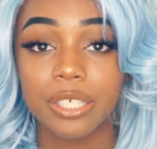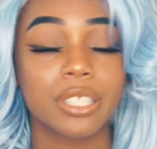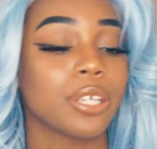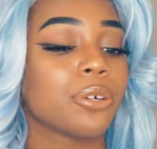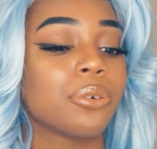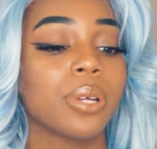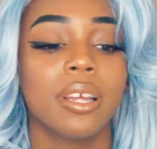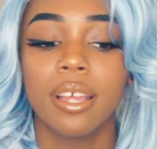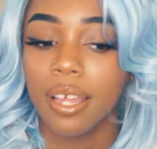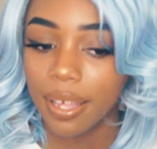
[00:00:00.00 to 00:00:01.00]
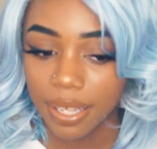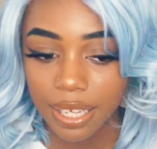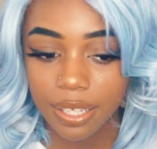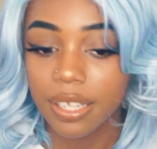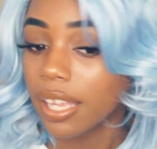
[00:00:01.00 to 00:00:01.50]
So
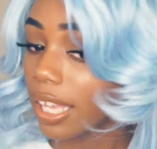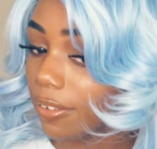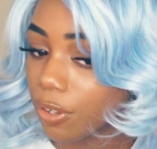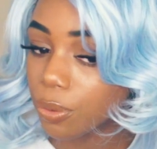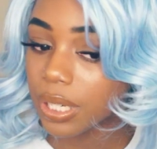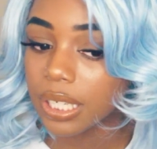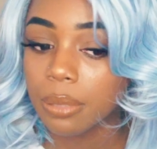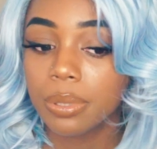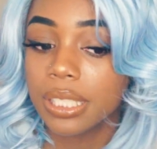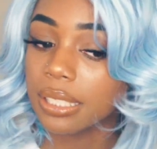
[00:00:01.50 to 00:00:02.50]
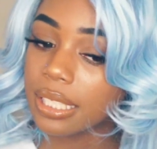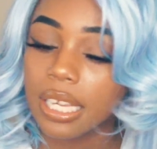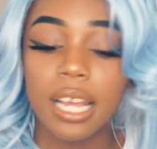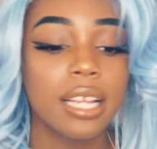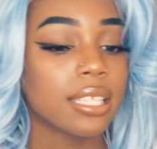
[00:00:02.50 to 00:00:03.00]
again, if you want to completely
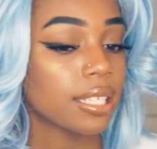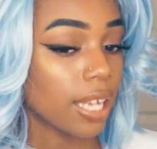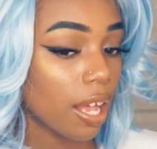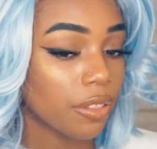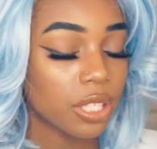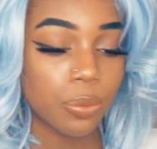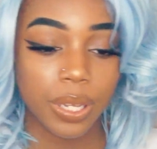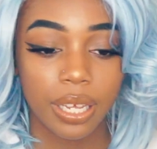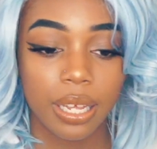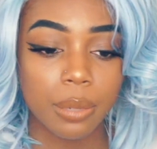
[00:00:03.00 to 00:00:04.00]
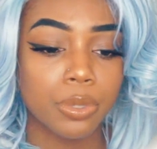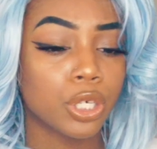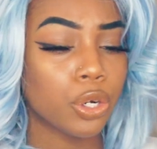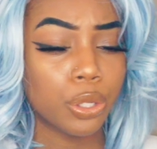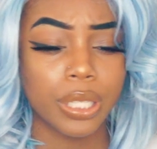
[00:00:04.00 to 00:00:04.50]
style this wig up,
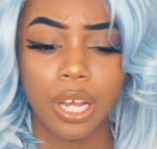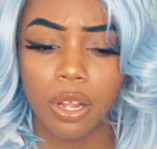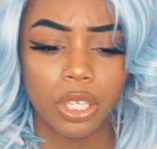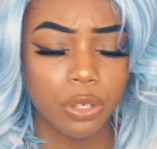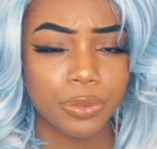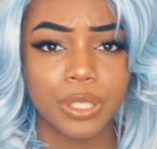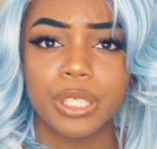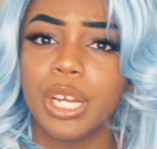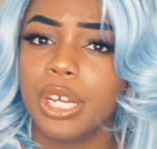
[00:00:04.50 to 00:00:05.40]
curl it all over,